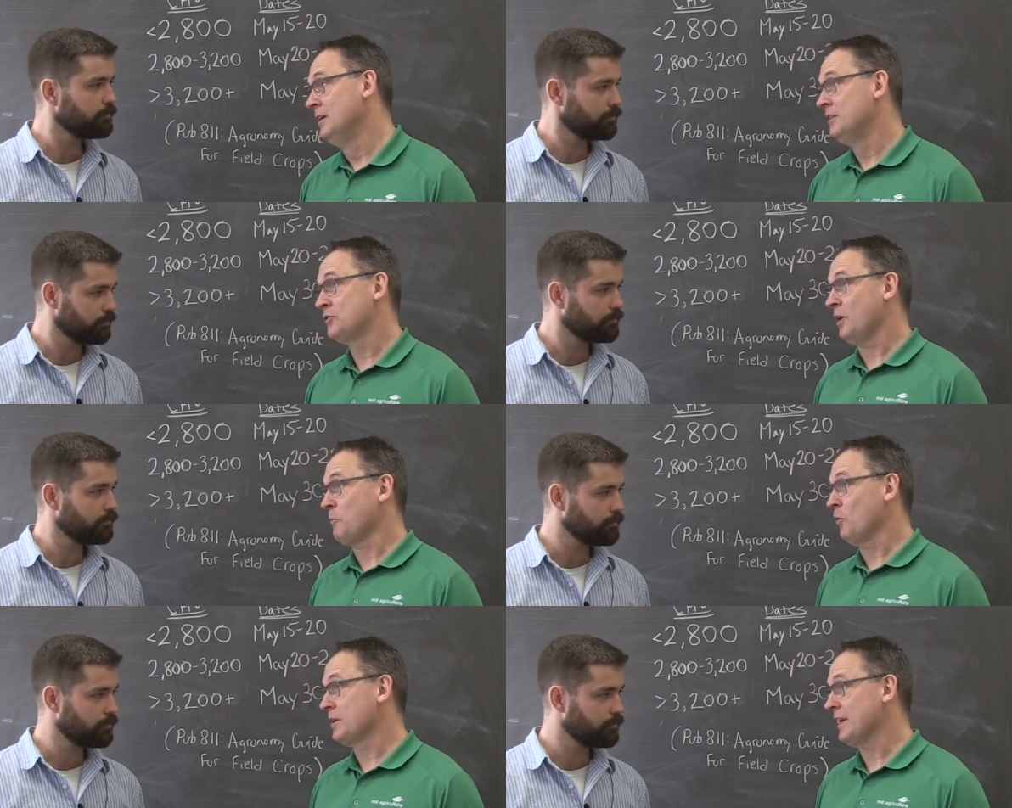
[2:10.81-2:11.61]
Speaker 1: the
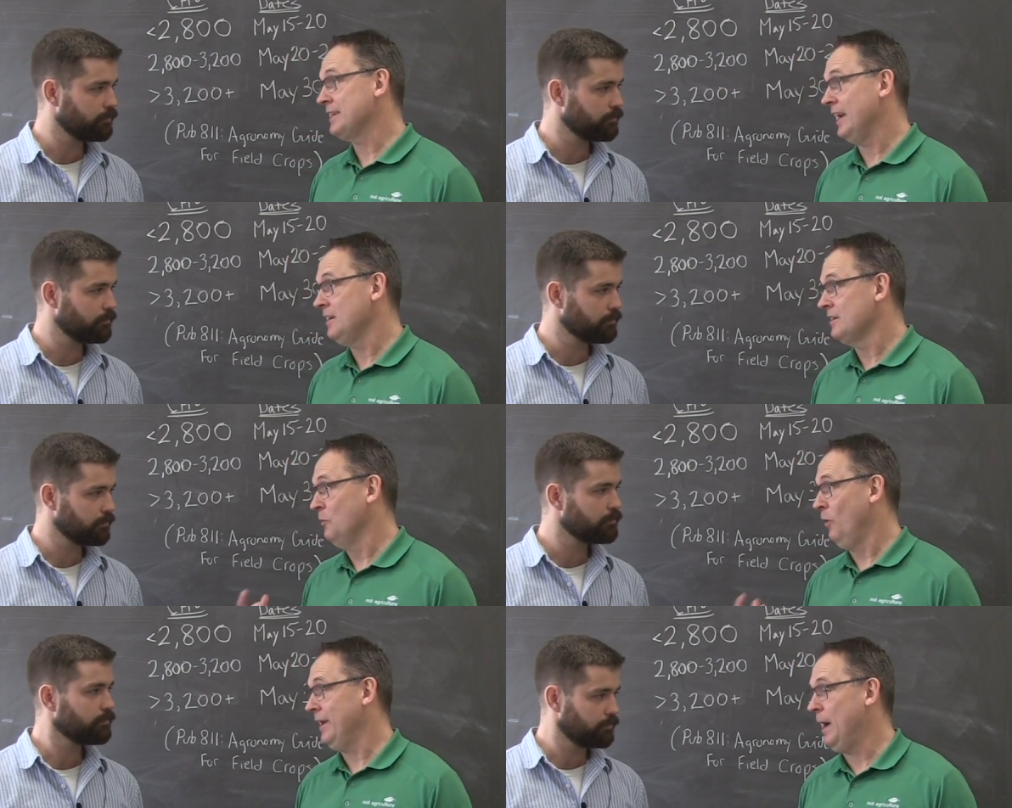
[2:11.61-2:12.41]
summer will dictate
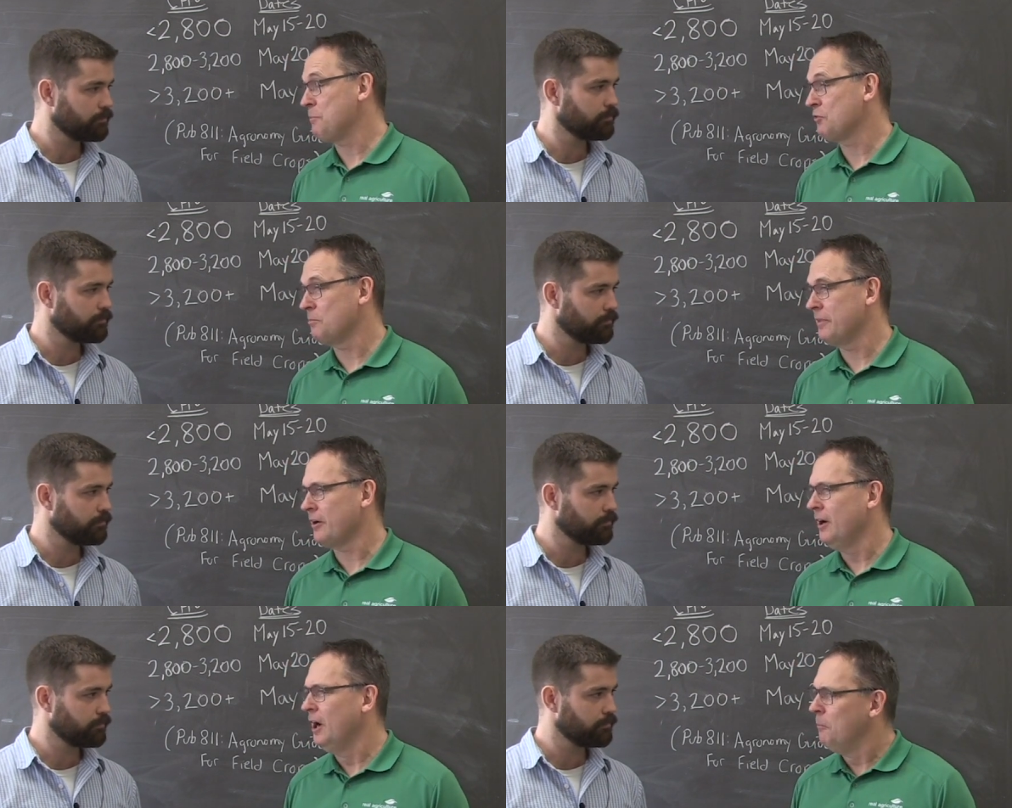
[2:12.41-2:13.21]
what happens from
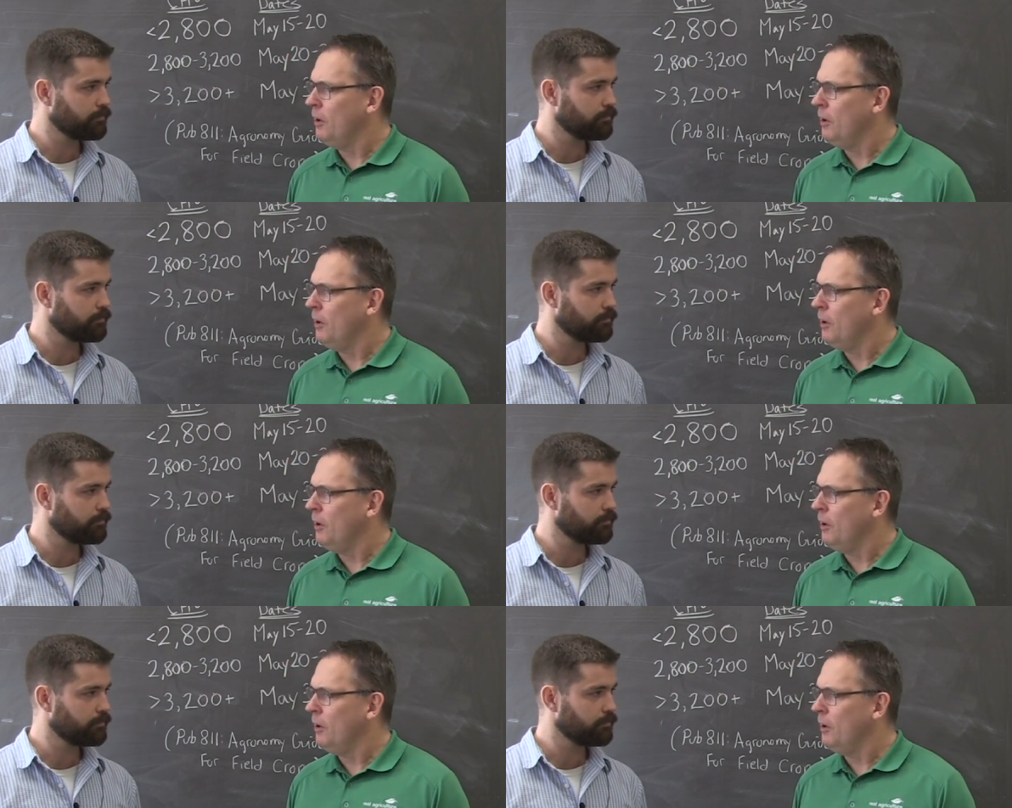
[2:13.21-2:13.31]
there.